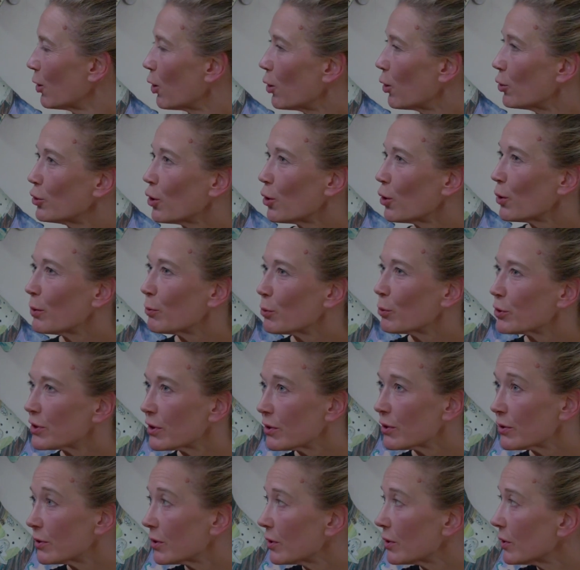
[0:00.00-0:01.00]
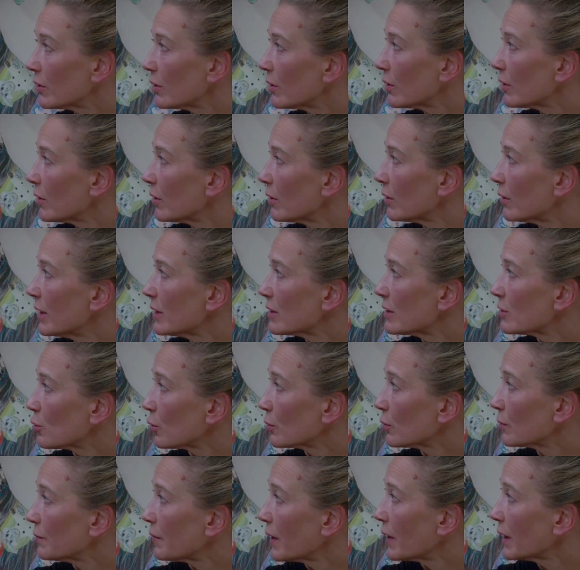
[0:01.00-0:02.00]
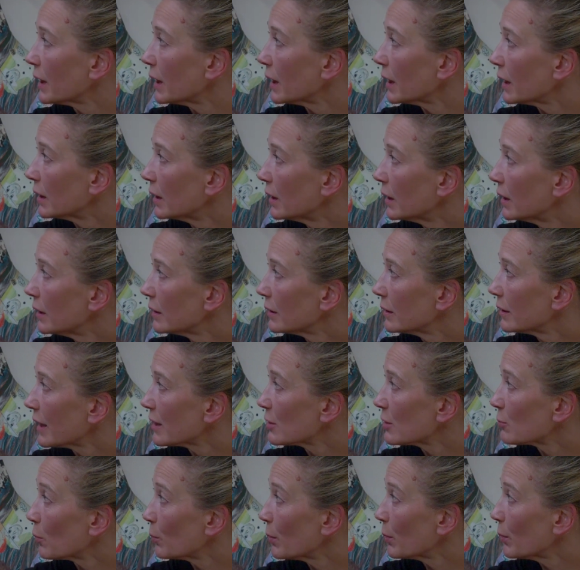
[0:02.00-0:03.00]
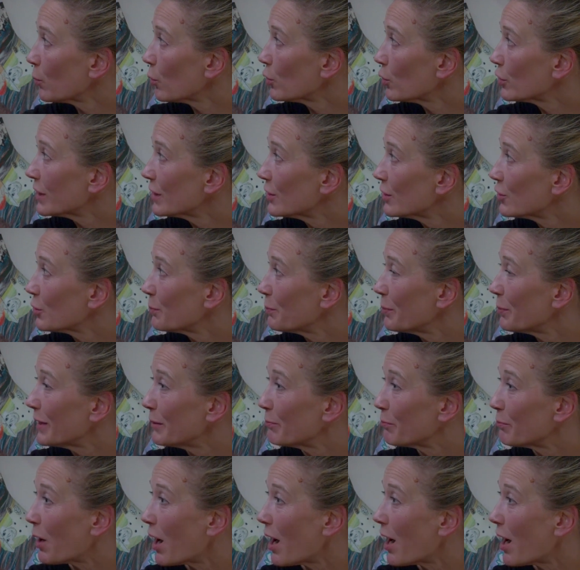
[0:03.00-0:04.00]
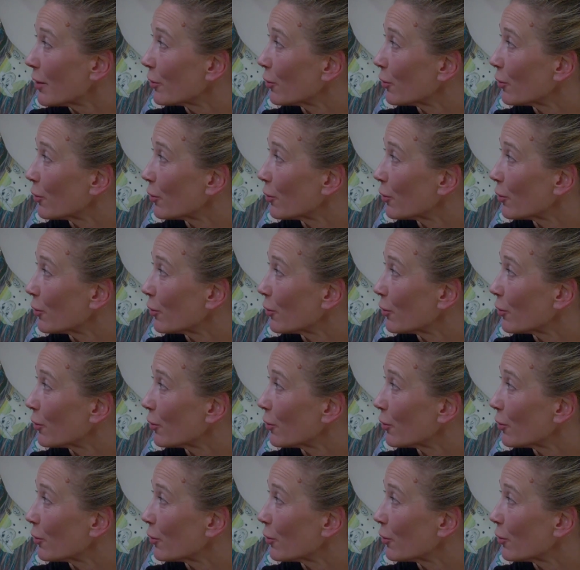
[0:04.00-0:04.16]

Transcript: Oh no, it was the, the. It's not funny. That's what we wanted to be yeah.